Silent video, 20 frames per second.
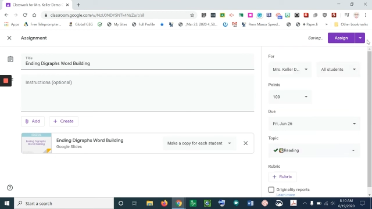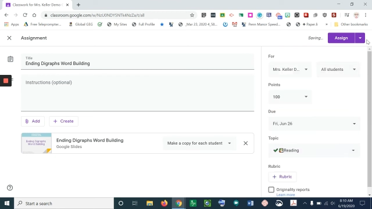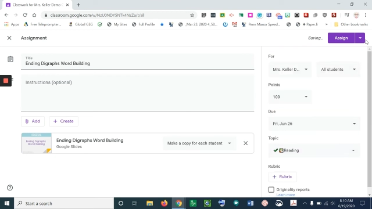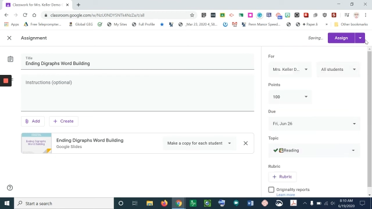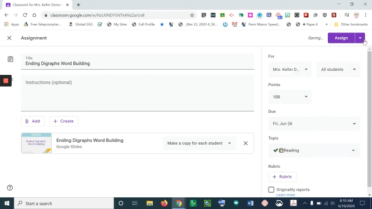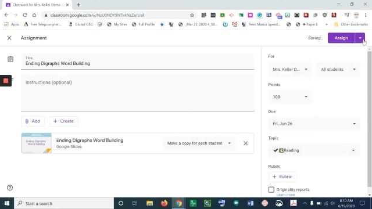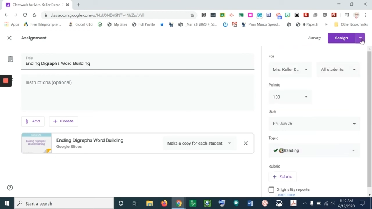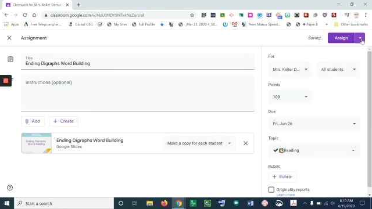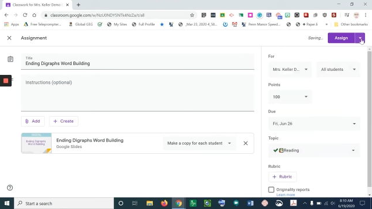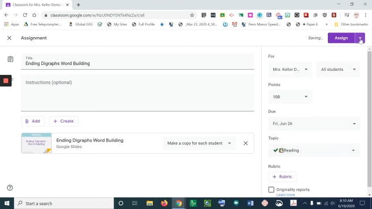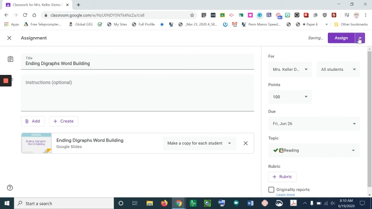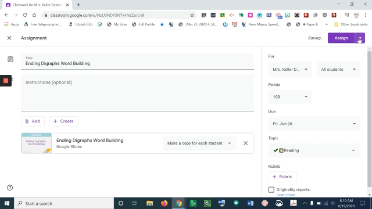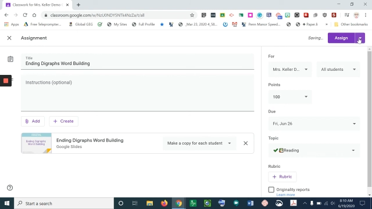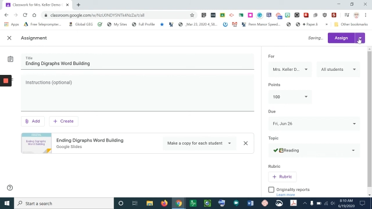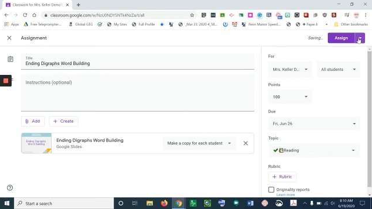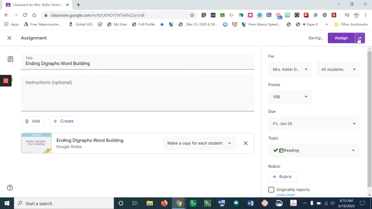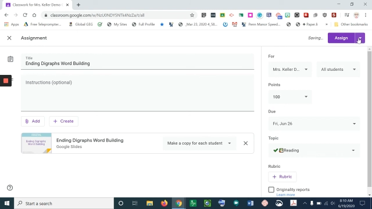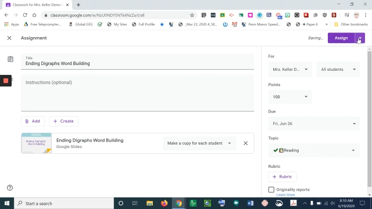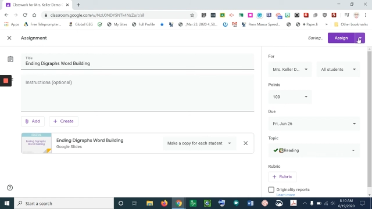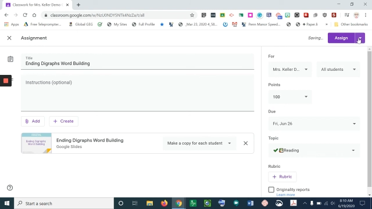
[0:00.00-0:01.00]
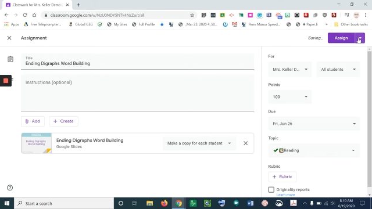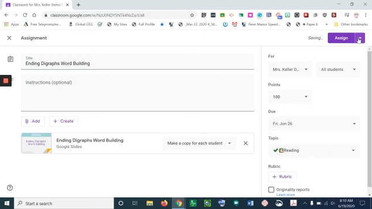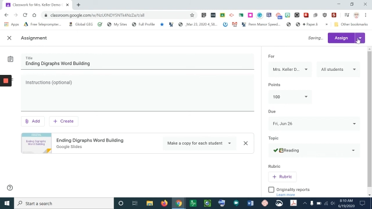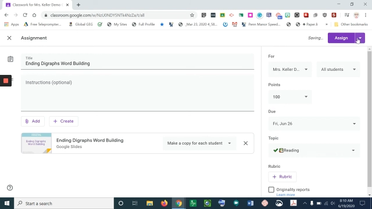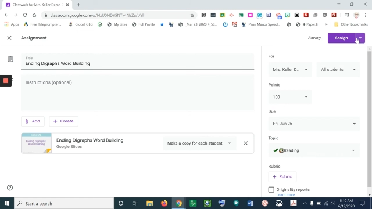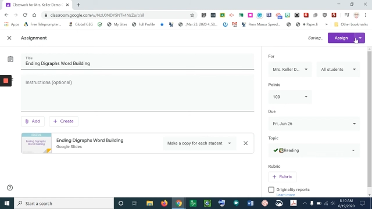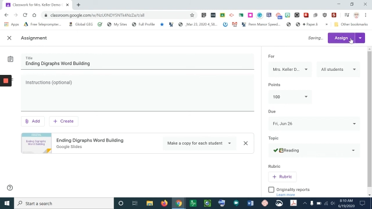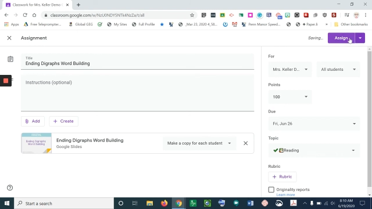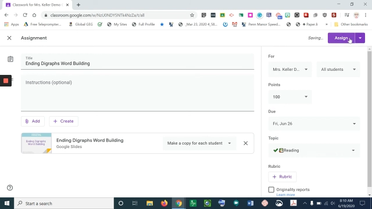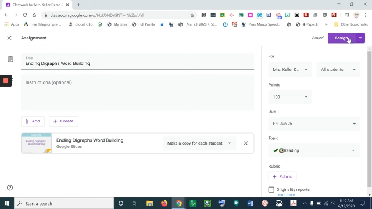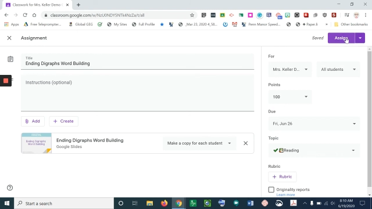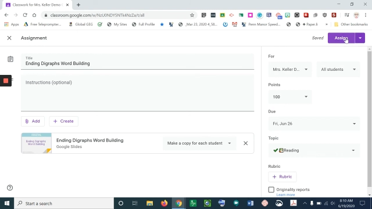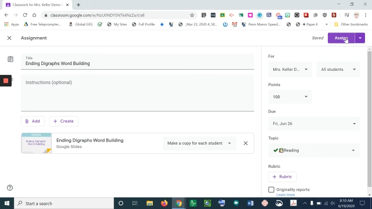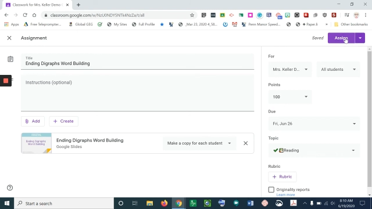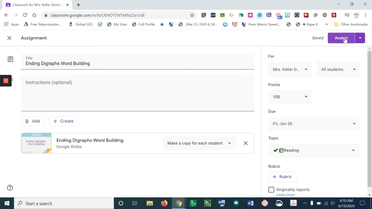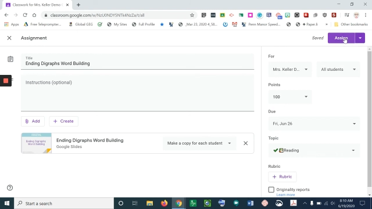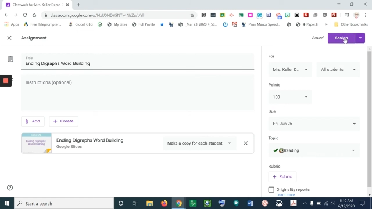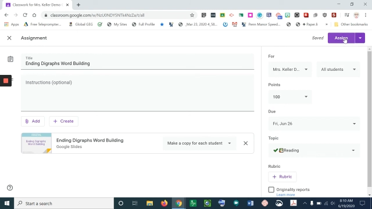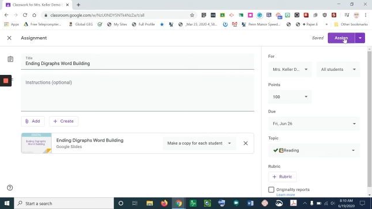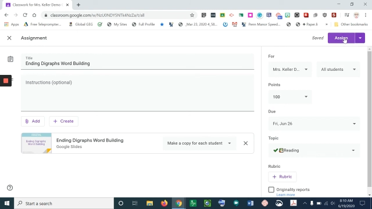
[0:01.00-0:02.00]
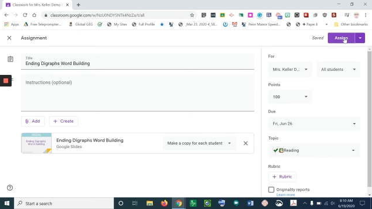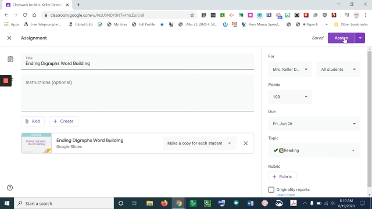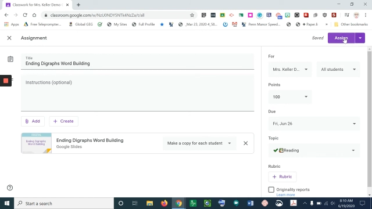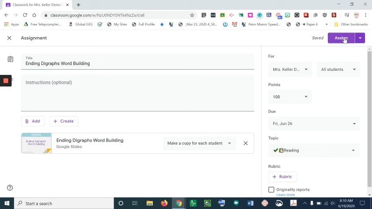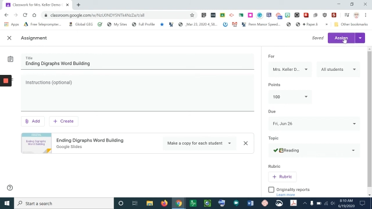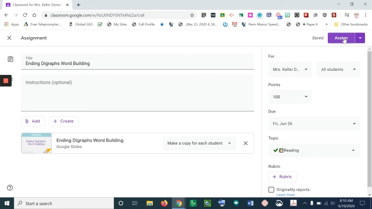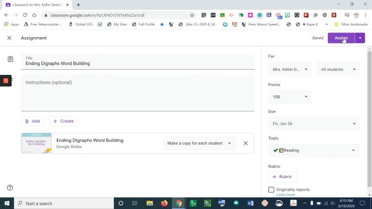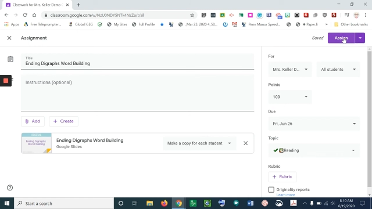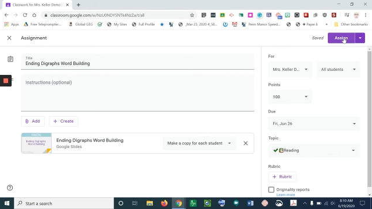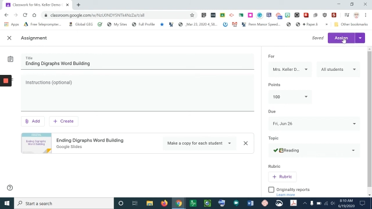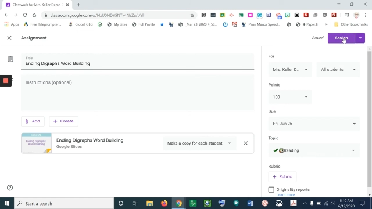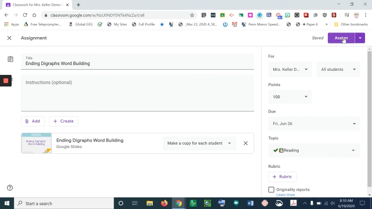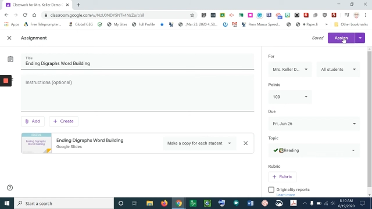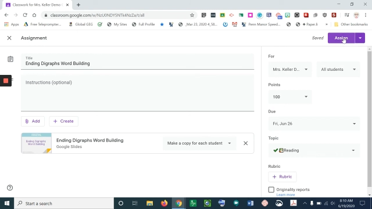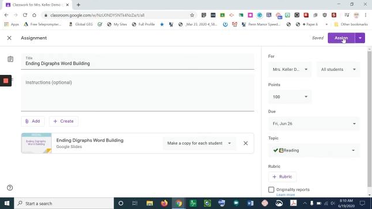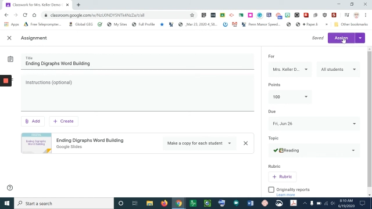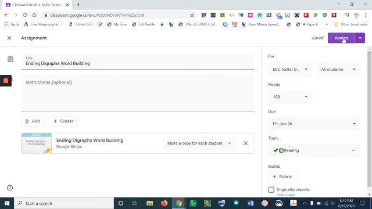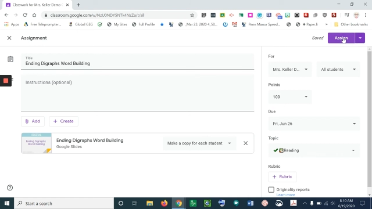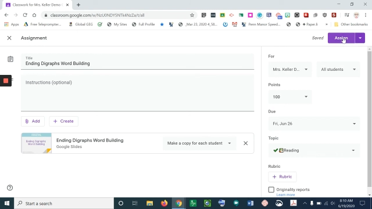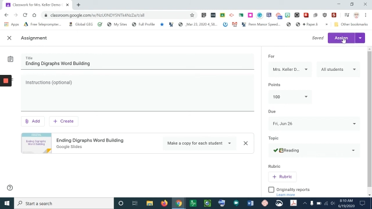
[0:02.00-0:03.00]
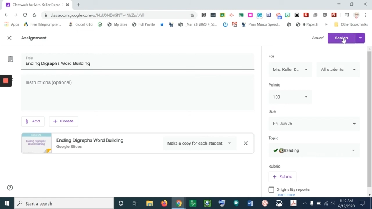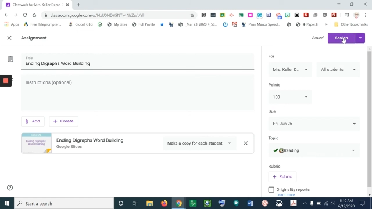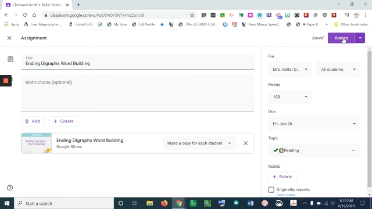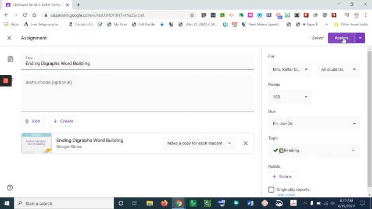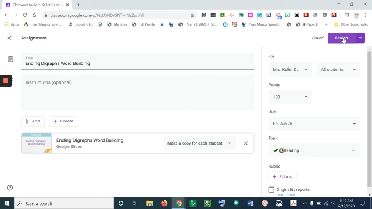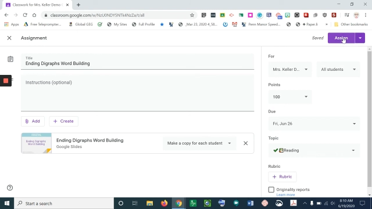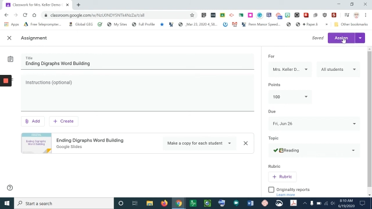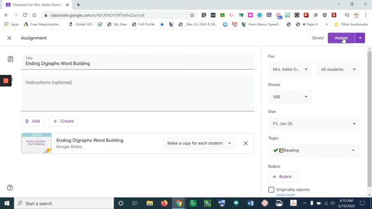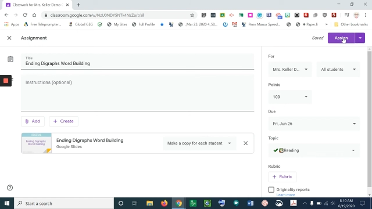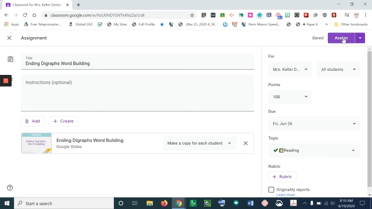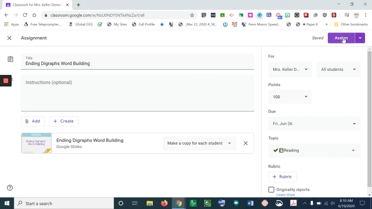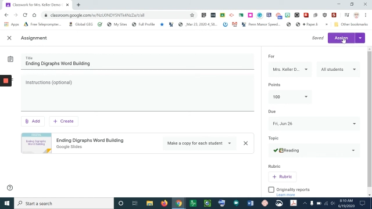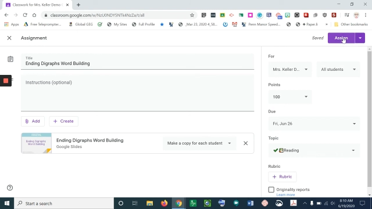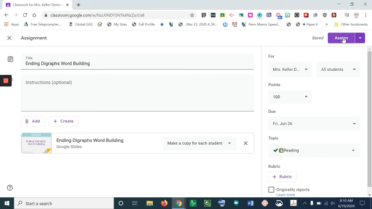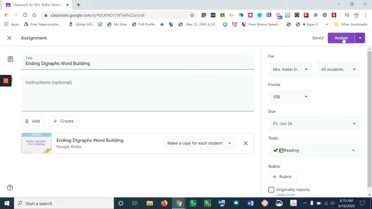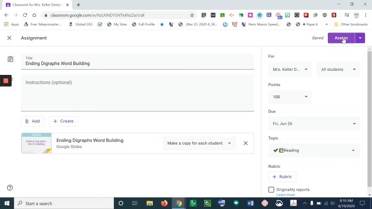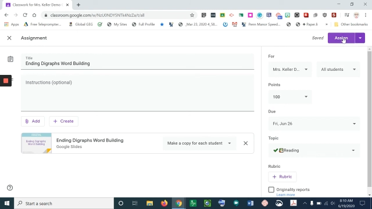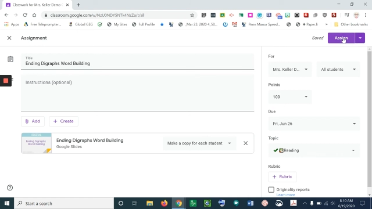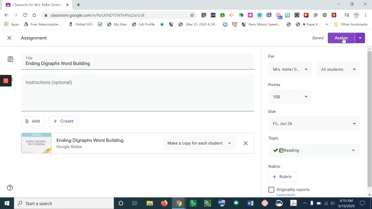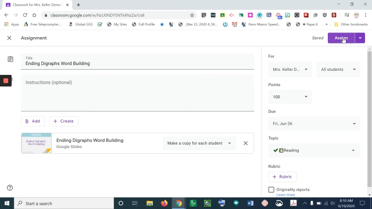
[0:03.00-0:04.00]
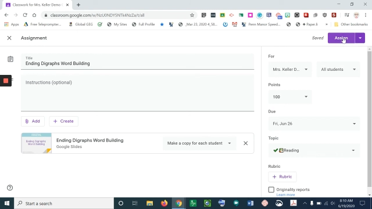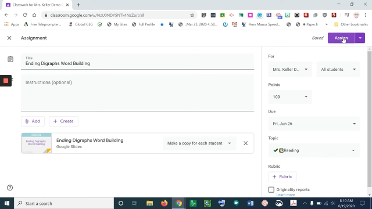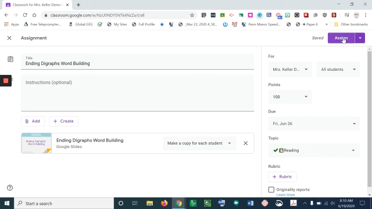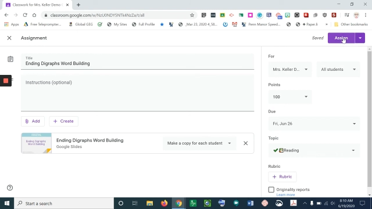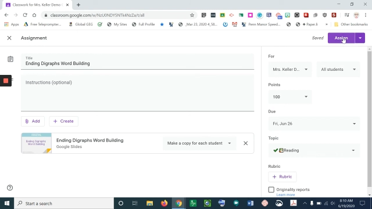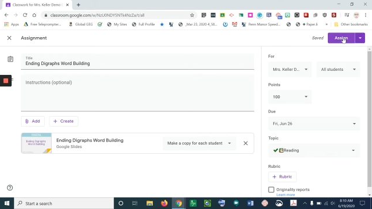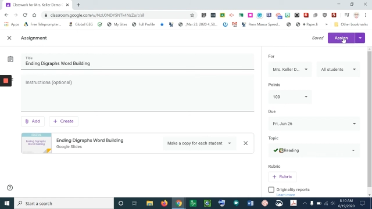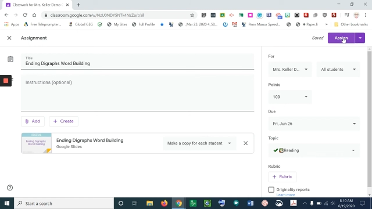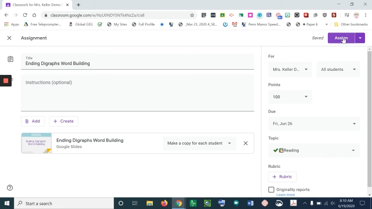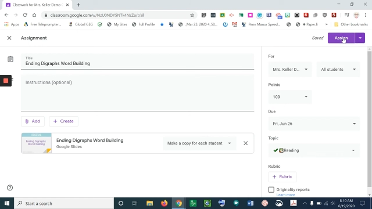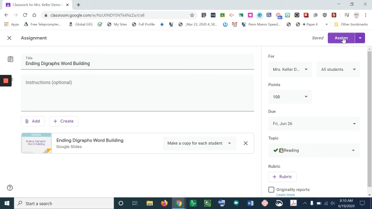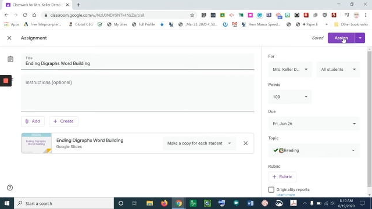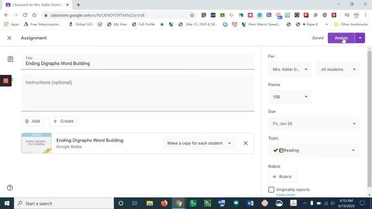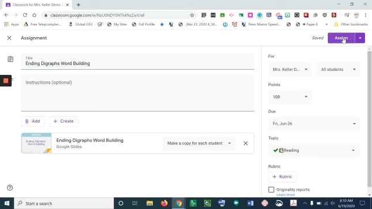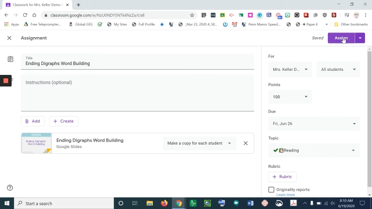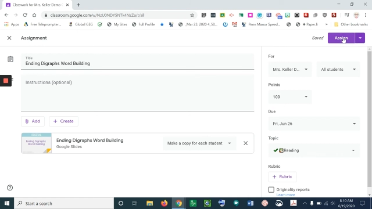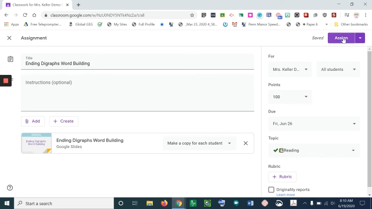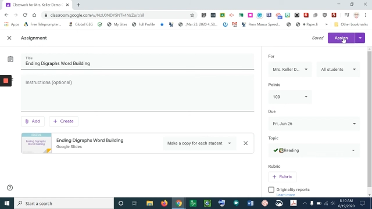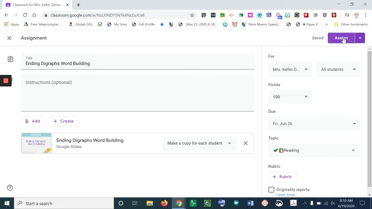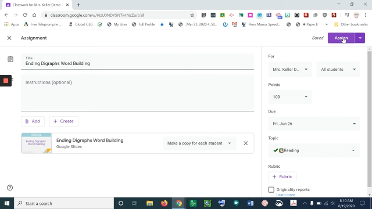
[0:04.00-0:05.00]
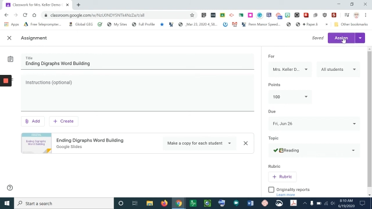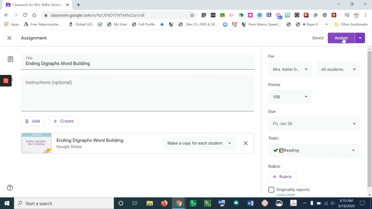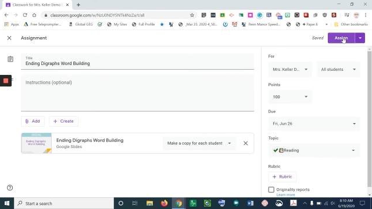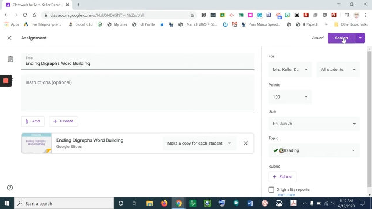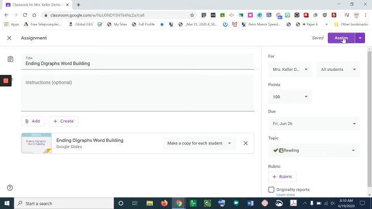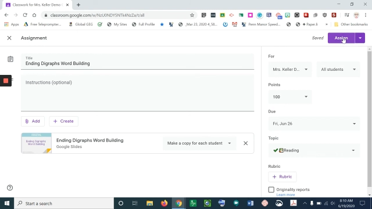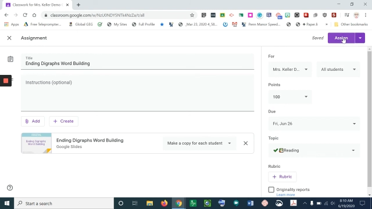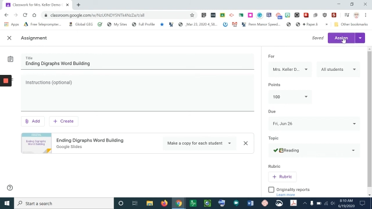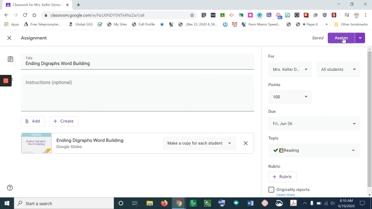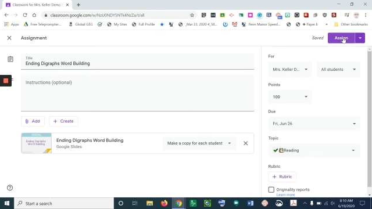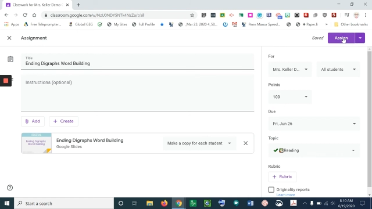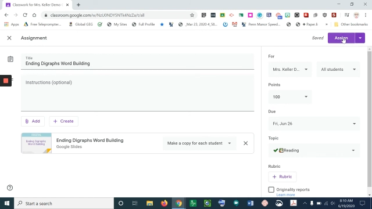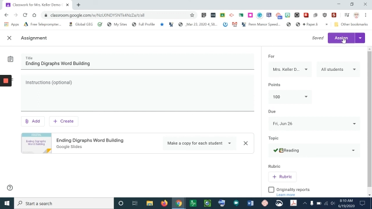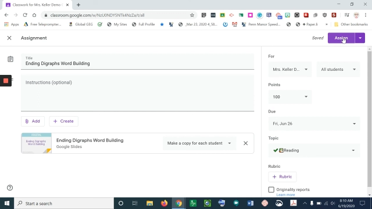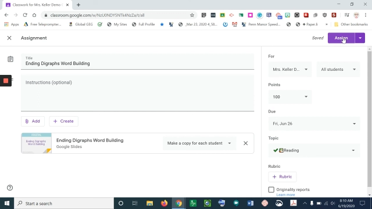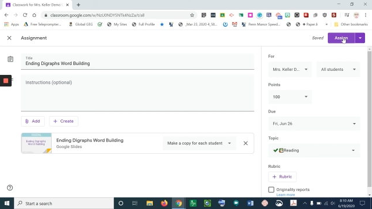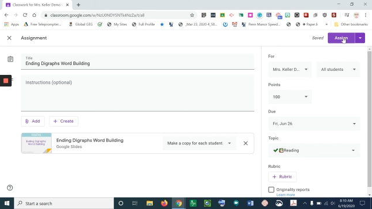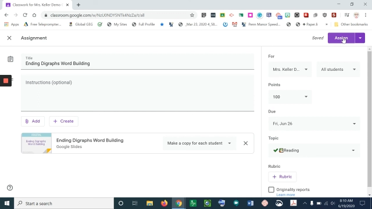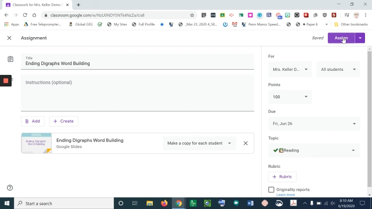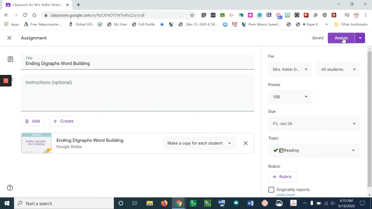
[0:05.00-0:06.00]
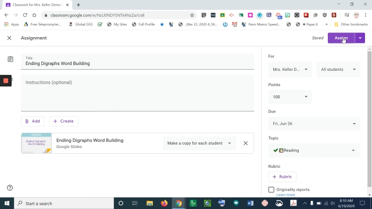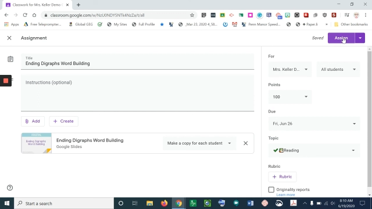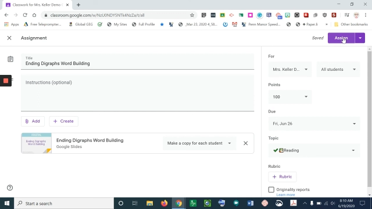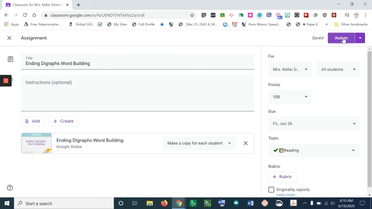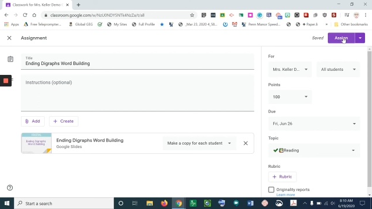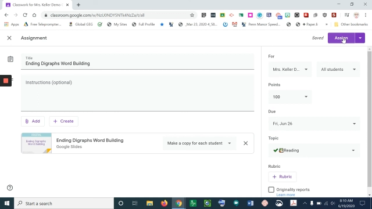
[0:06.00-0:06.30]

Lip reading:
(no speaker visible)